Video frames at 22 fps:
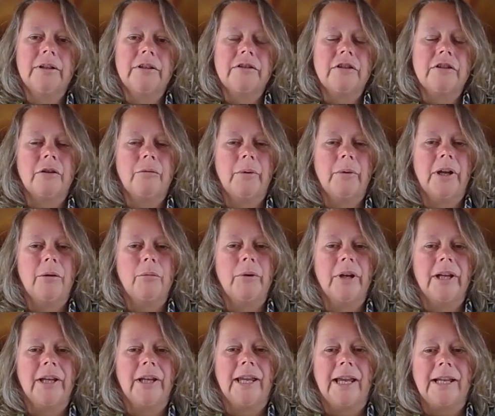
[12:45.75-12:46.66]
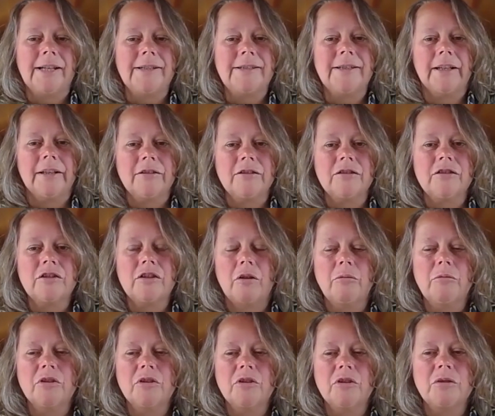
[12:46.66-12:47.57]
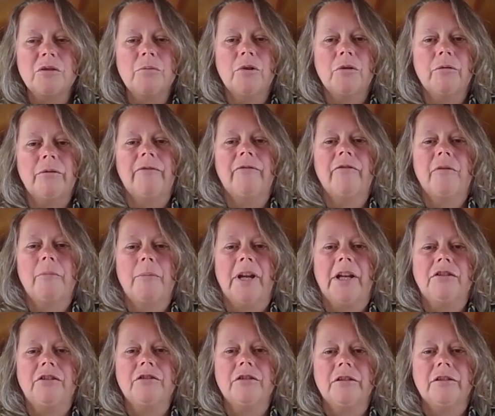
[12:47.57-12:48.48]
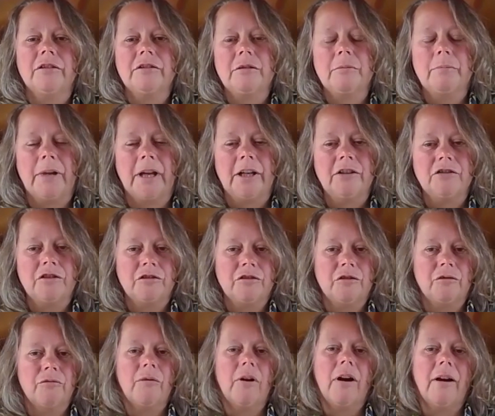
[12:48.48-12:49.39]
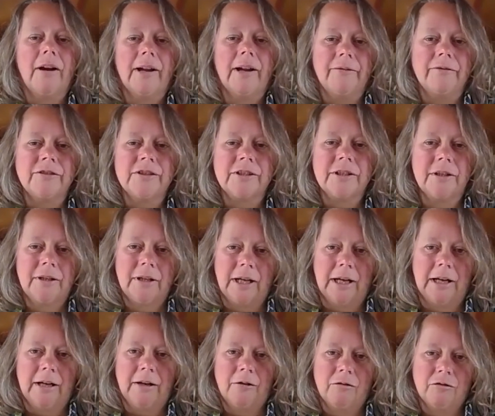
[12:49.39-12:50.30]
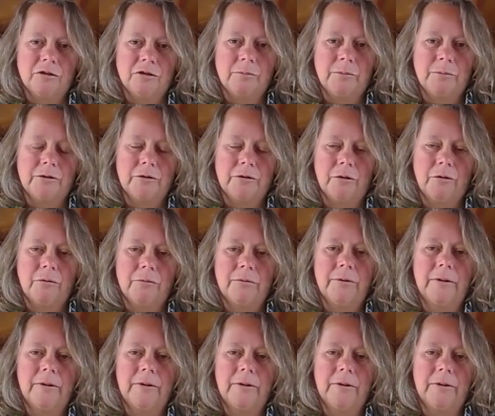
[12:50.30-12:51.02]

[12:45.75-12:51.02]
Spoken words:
So we're getting so much more information as the patient arrives at hospital,